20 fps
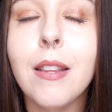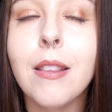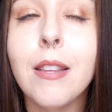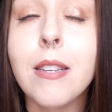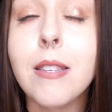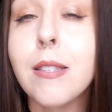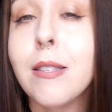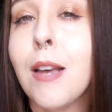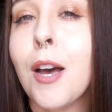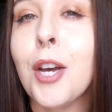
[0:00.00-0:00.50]
the
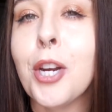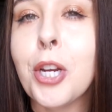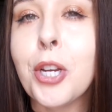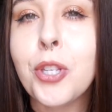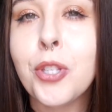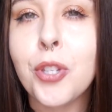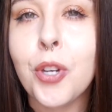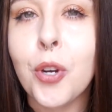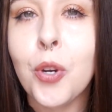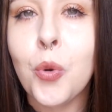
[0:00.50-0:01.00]
sun a
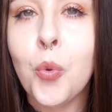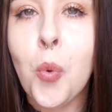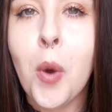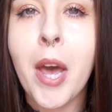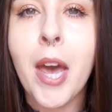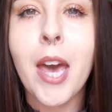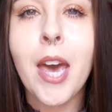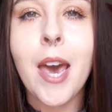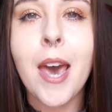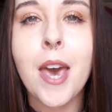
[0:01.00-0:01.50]
certain
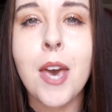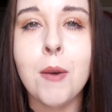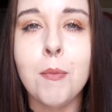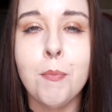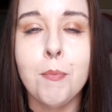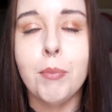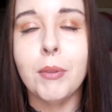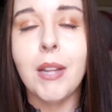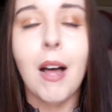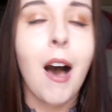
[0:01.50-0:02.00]
way,
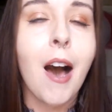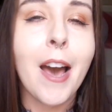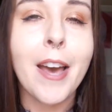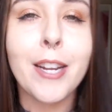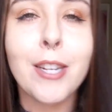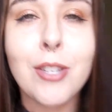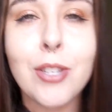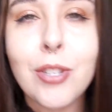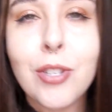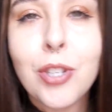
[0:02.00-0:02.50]
it
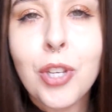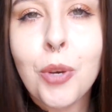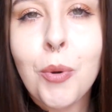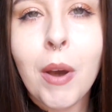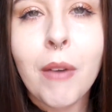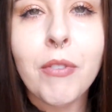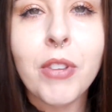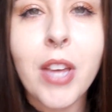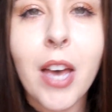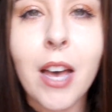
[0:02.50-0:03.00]
blinds
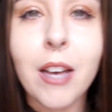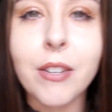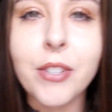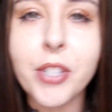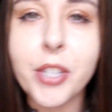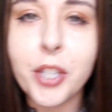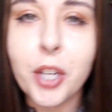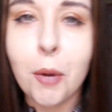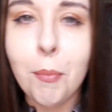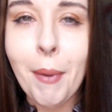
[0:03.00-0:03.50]
whoever the hell's
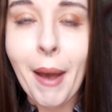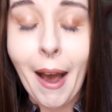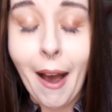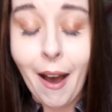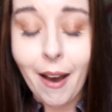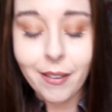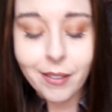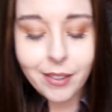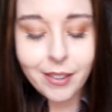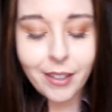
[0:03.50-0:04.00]
in your
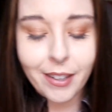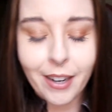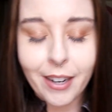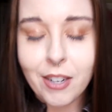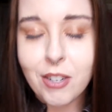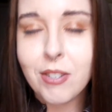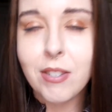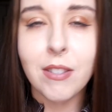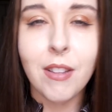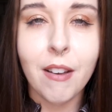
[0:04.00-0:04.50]
path. And I
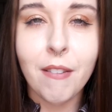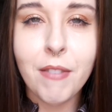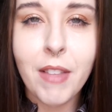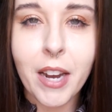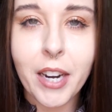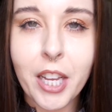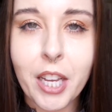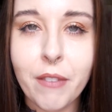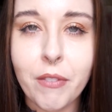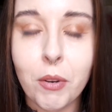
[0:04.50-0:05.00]
just love
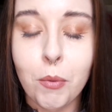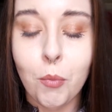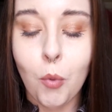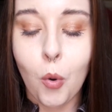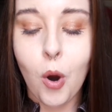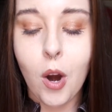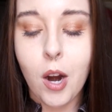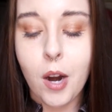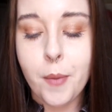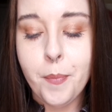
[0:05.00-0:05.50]
that even
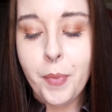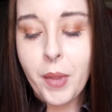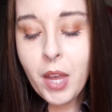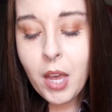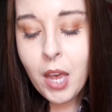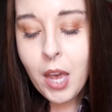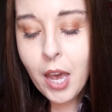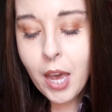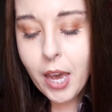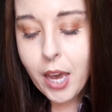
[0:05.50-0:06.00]
more.
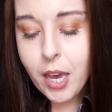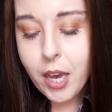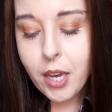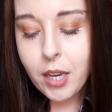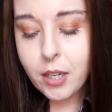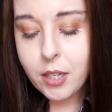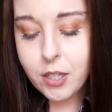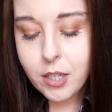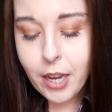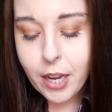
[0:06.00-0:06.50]

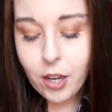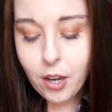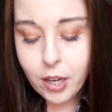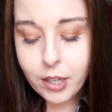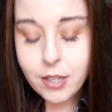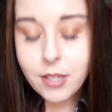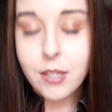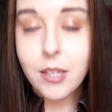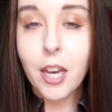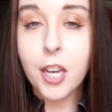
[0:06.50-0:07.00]
And I got
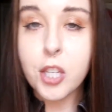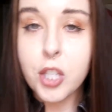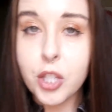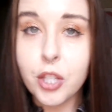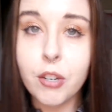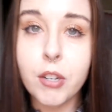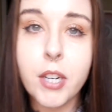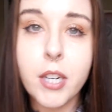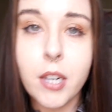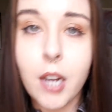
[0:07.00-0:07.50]
a size
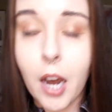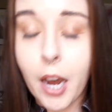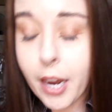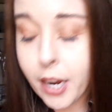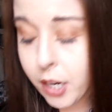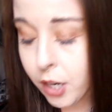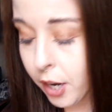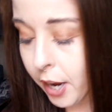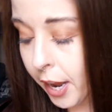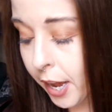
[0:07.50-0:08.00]

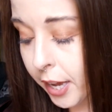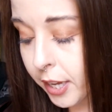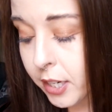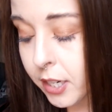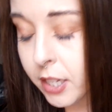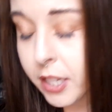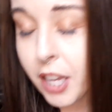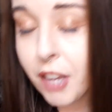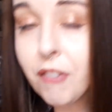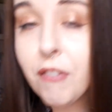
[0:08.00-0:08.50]
39
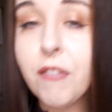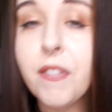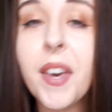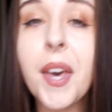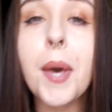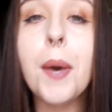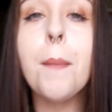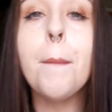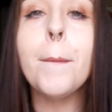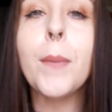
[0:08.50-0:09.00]
and they
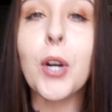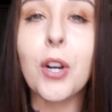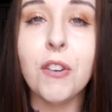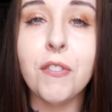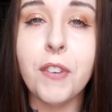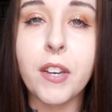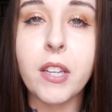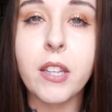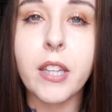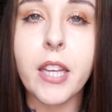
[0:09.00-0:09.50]
fit
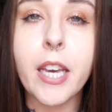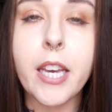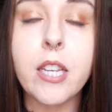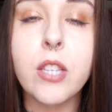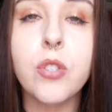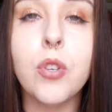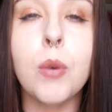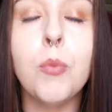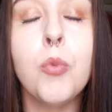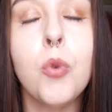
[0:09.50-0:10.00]
perfectly.
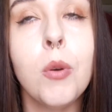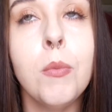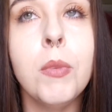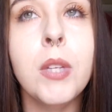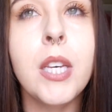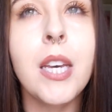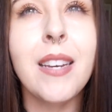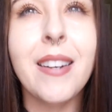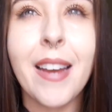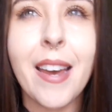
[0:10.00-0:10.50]
So I'm
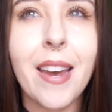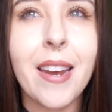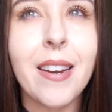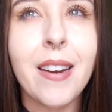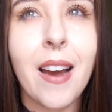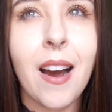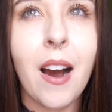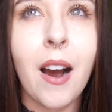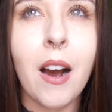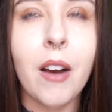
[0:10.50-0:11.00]
normally an
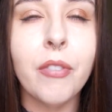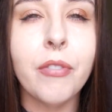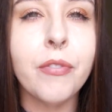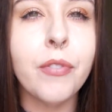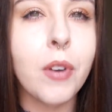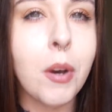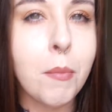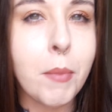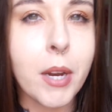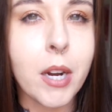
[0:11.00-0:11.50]

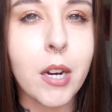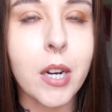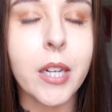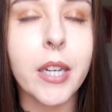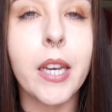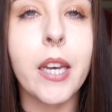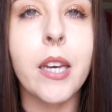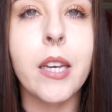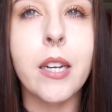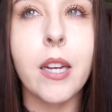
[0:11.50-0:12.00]
8.5
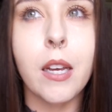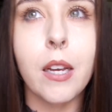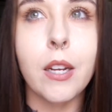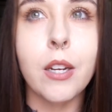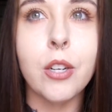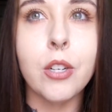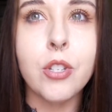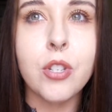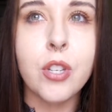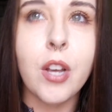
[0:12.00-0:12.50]
American,
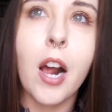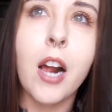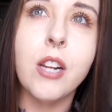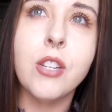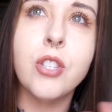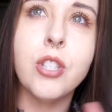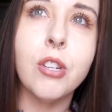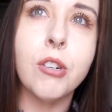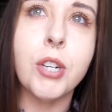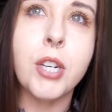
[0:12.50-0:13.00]
and
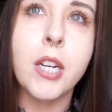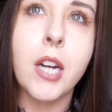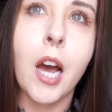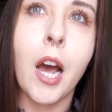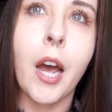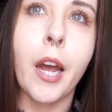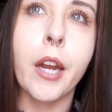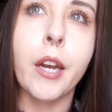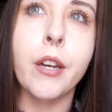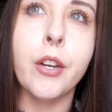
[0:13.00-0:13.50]
size
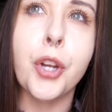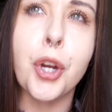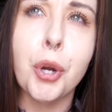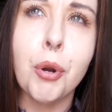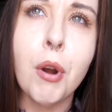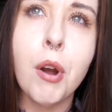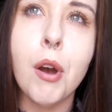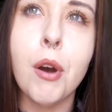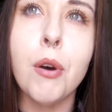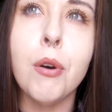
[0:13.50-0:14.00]
39
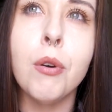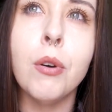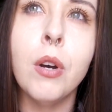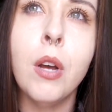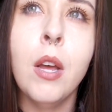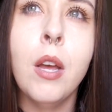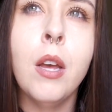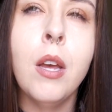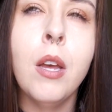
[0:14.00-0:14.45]
Euro,